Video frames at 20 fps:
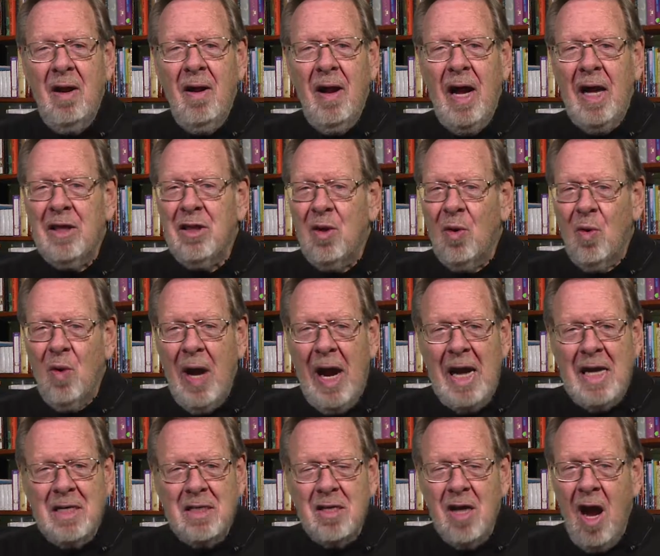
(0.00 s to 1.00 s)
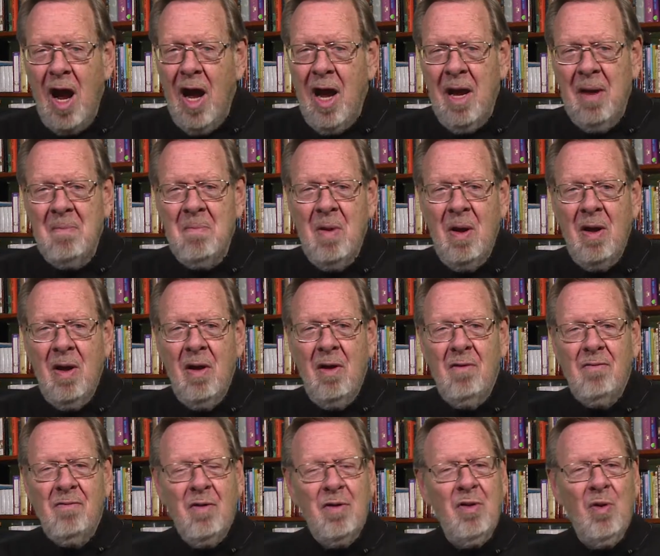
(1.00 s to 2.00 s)
at the right time,
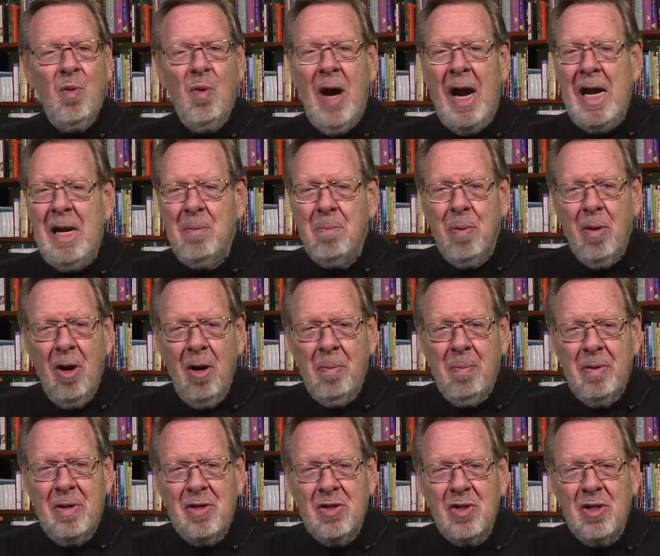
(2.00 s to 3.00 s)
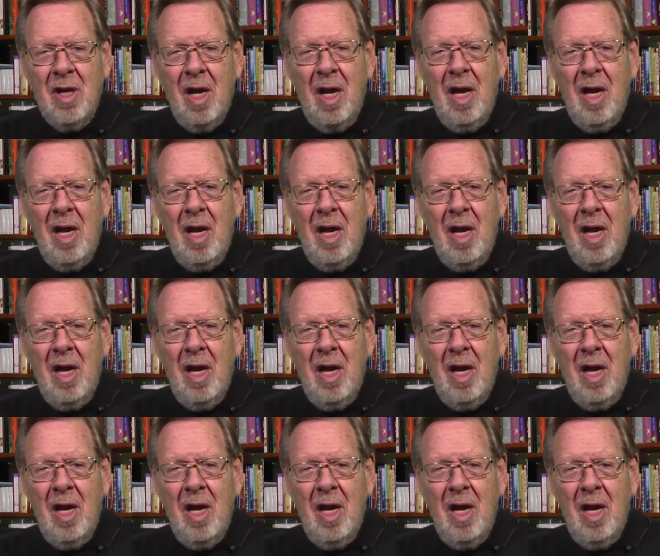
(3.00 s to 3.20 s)
for the right purpose,